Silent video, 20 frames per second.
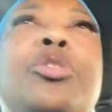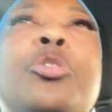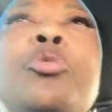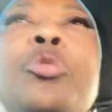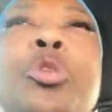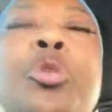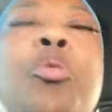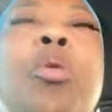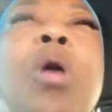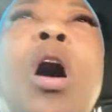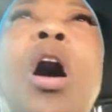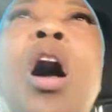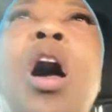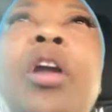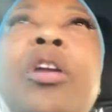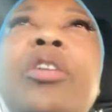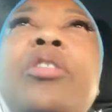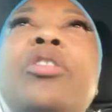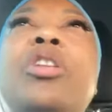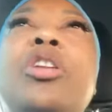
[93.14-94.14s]
You, you
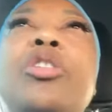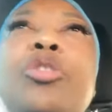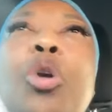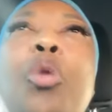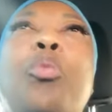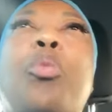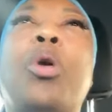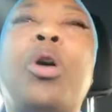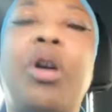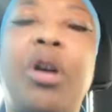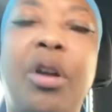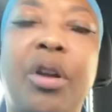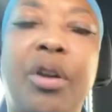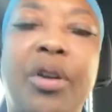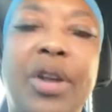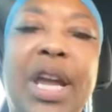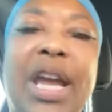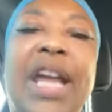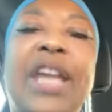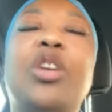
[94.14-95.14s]
honored the
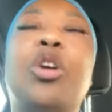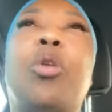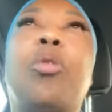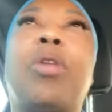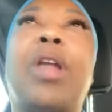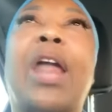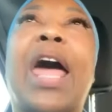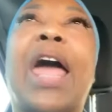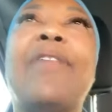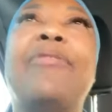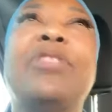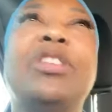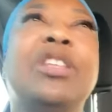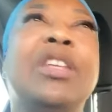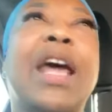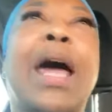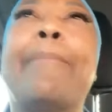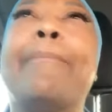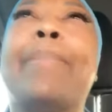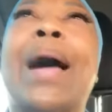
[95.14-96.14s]
word in your life,
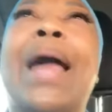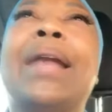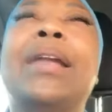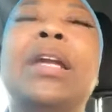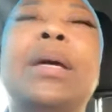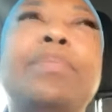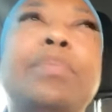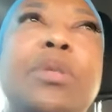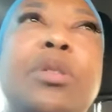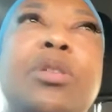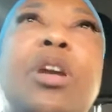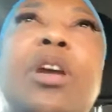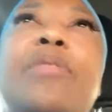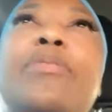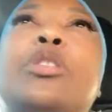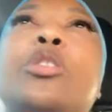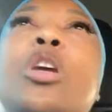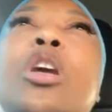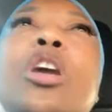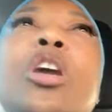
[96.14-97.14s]
not by lip
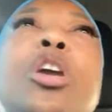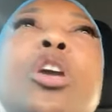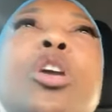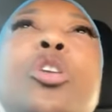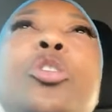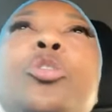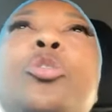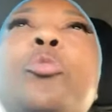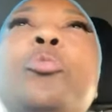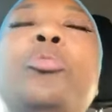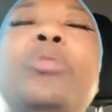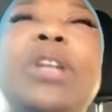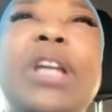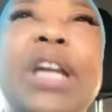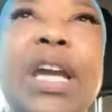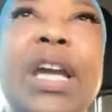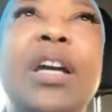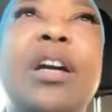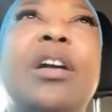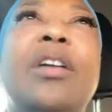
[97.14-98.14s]
service. You
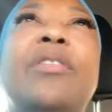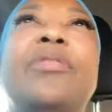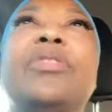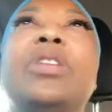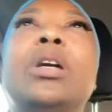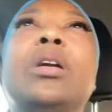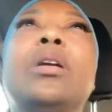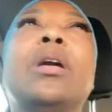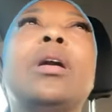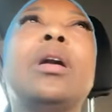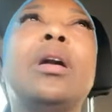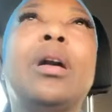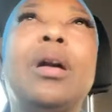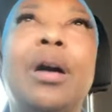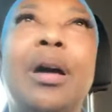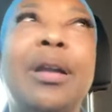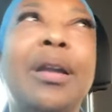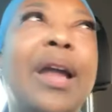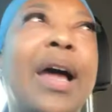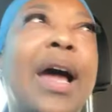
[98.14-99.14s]
lived
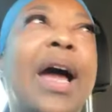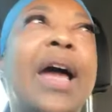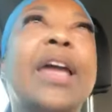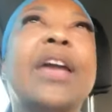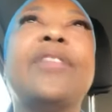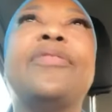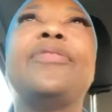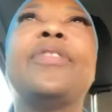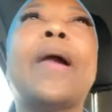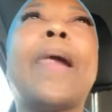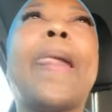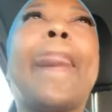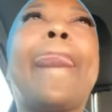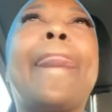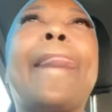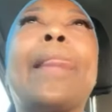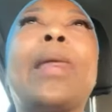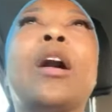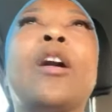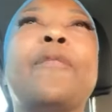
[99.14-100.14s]
a life
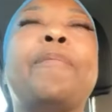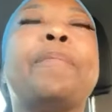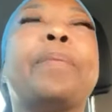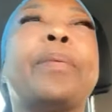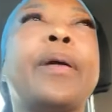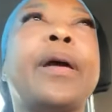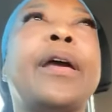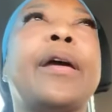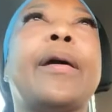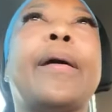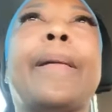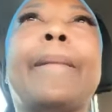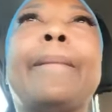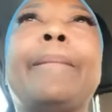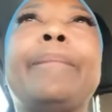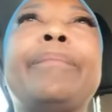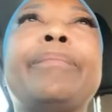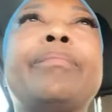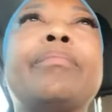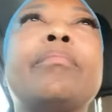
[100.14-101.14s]
of prayer.
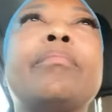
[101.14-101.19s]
